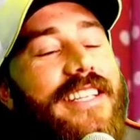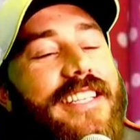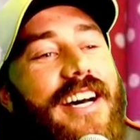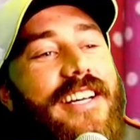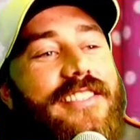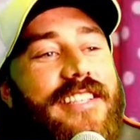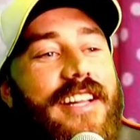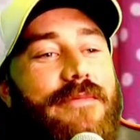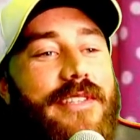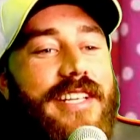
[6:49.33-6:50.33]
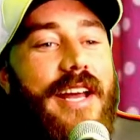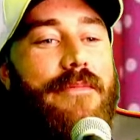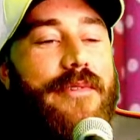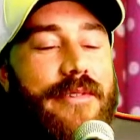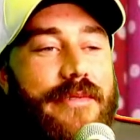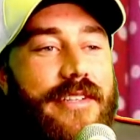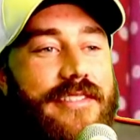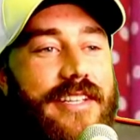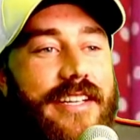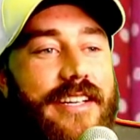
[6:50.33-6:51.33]
No, I used to love my skateboarding when I
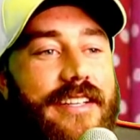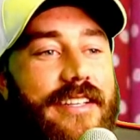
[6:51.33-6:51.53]
was younger.